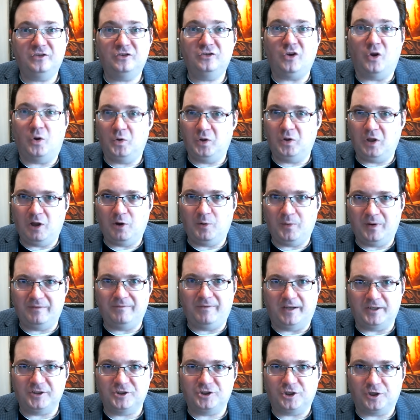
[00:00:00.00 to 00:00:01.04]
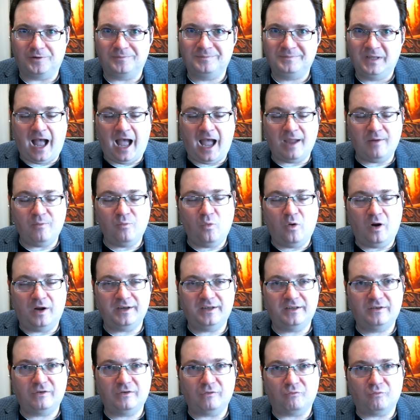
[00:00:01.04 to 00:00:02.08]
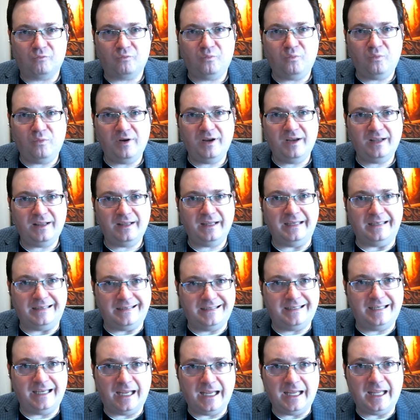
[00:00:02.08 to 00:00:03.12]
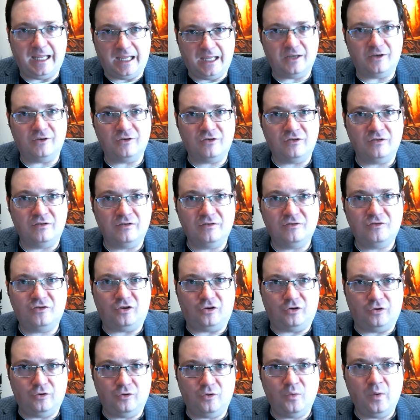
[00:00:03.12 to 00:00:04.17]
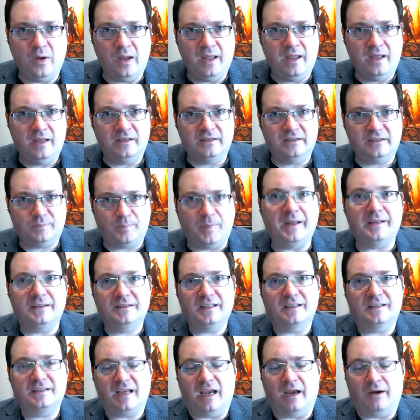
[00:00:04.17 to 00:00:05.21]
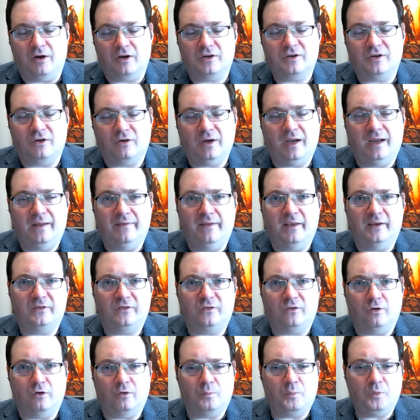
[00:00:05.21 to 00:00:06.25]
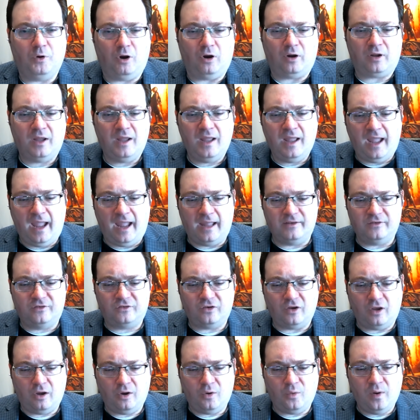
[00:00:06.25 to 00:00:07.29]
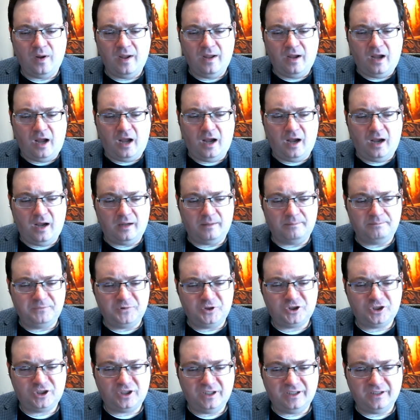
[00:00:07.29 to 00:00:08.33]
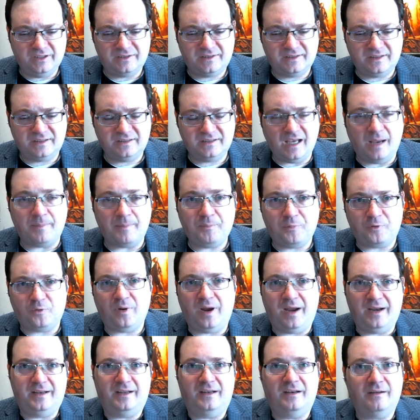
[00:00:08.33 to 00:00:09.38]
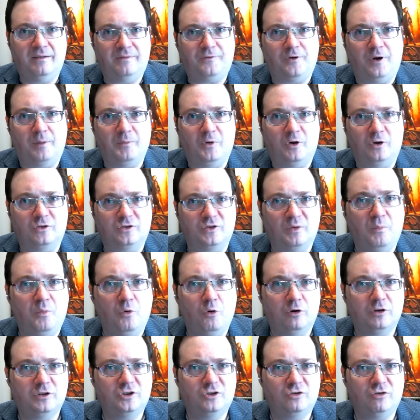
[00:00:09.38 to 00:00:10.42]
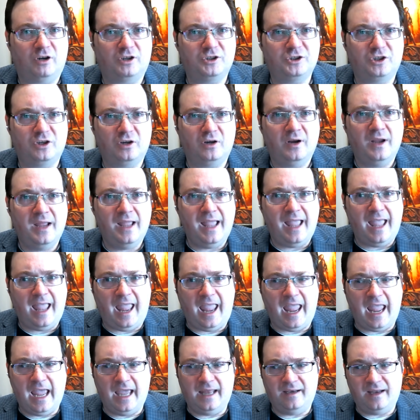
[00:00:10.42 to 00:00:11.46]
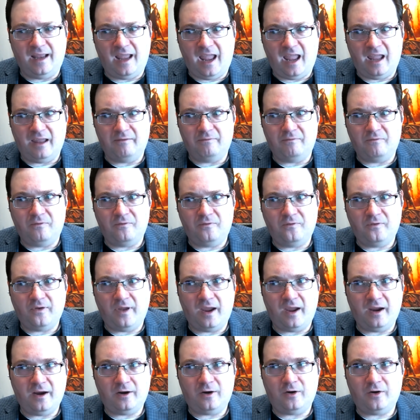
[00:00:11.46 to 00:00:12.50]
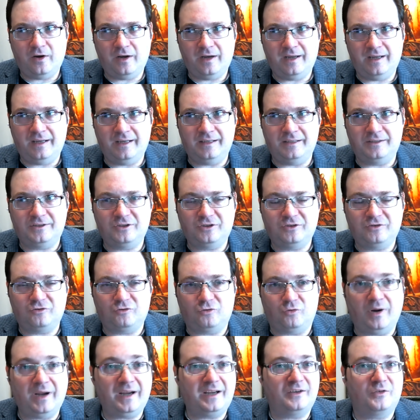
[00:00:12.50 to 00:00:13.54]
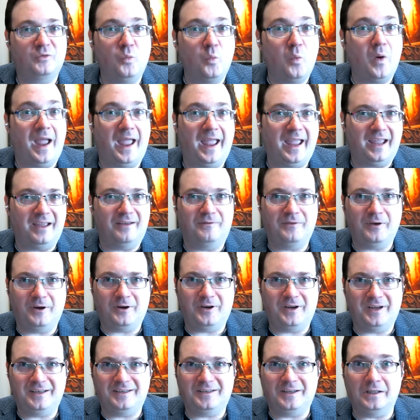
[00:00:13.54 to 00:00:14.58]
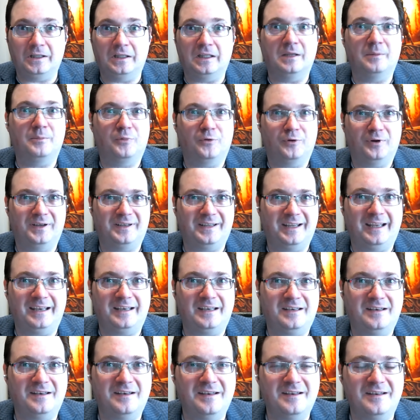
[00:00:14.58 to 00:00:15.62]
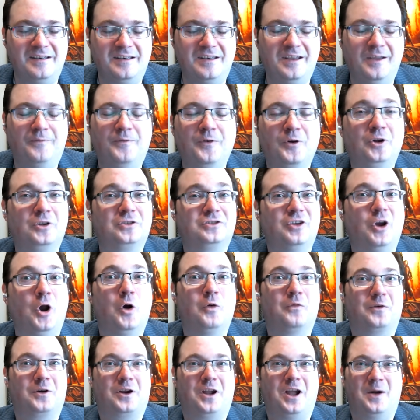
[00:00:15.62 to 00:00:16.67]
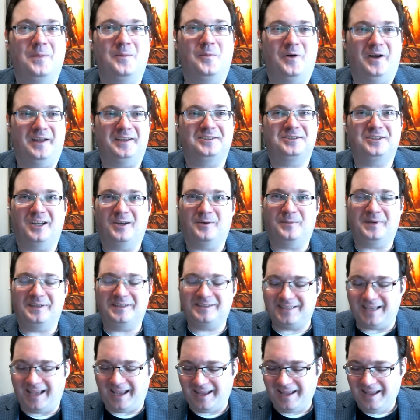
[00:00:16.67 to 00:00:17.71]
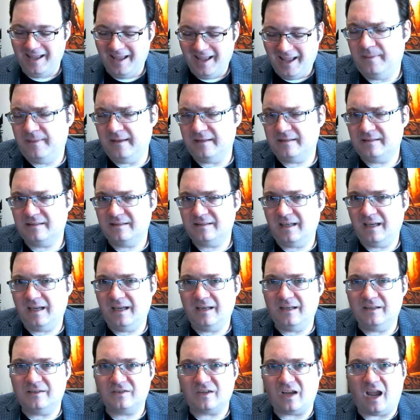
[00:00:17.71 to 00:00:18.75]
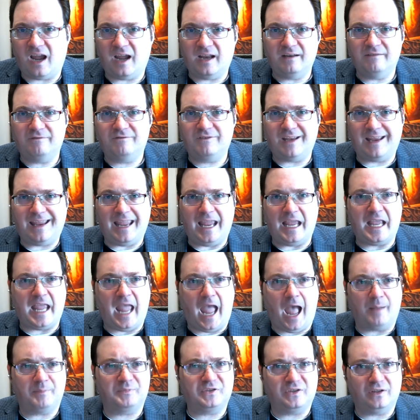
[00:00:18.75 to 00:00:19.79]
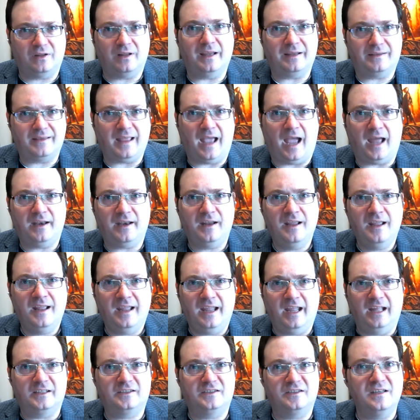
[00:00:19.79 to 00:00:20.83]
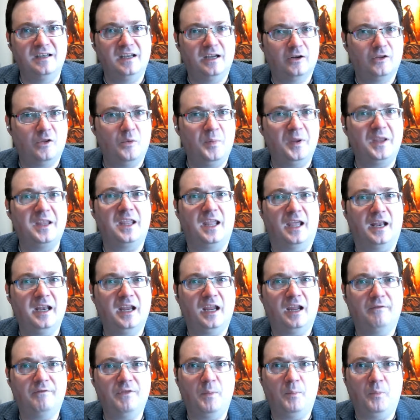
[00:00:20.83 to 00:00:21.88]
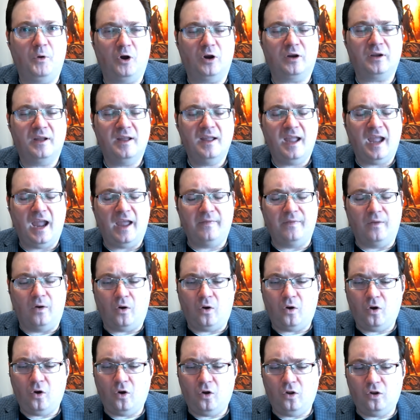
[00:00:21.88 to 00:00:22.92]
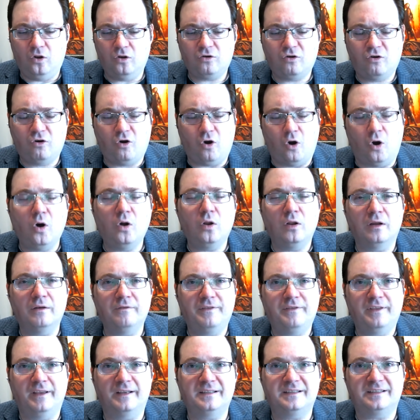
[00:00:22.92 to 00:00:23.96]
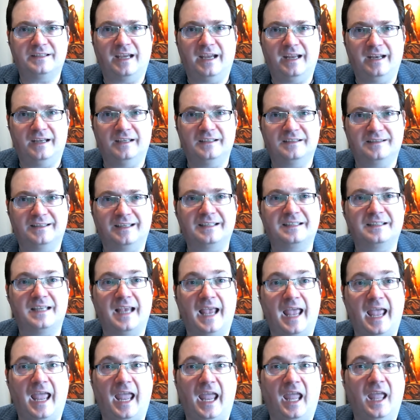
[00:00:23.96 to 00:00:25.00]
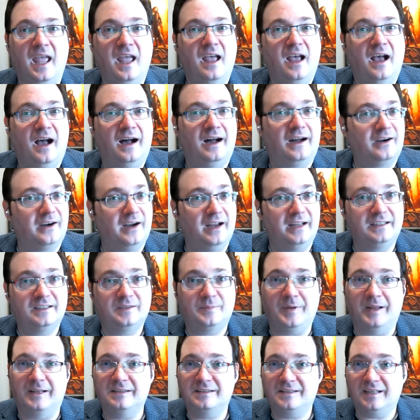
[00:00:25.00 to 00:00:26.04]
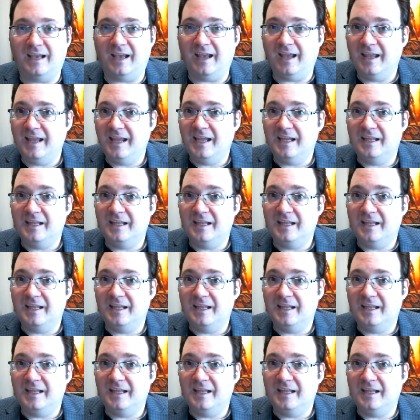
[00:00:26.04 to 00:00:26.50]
solo adventure. I wanted to really dig into Spence's character in this third book. And so she is separated from her support structure in a very strict way, a very deliberate and difficult to overcome way, shall we say. This scene is kind of to encapsulate that. It's near the beginning of the book, and the whole goal of this scene is to say, "All right, Spencer,